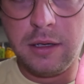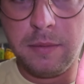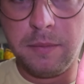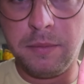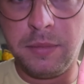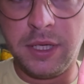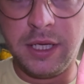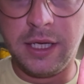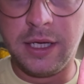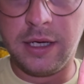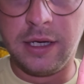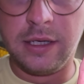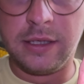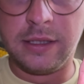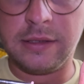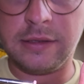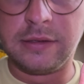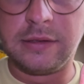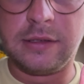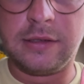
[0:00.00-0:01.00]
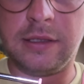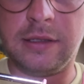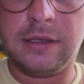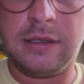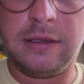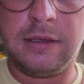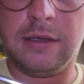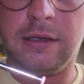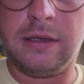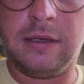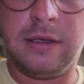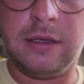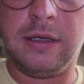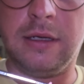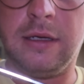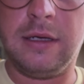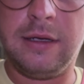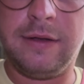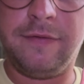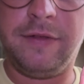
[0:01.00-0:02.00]
because
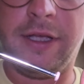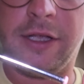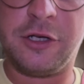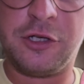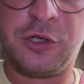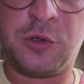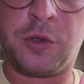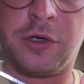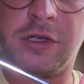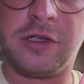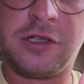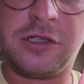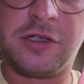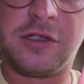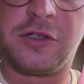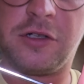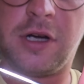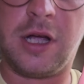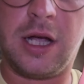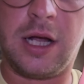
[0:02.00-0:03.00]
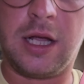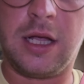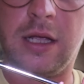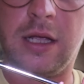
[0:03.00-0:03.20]
if you get short struck